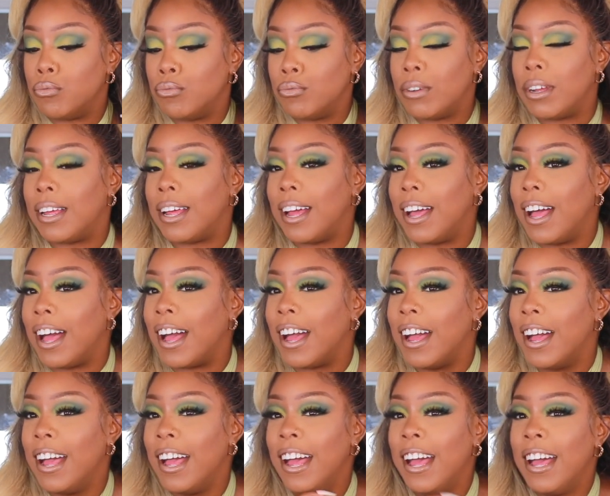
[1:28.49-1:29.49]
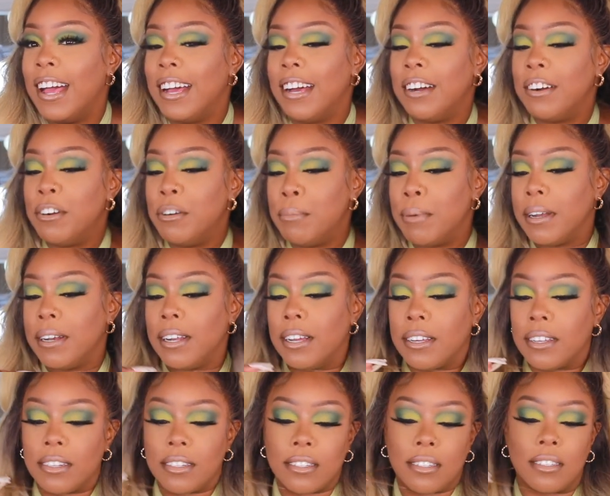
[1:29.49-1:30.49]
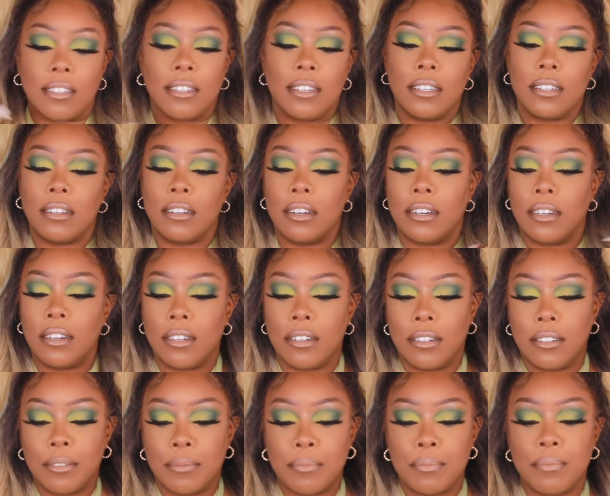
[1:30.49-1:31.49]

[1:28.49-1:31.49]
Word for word: Oh, my necklace is getting caught.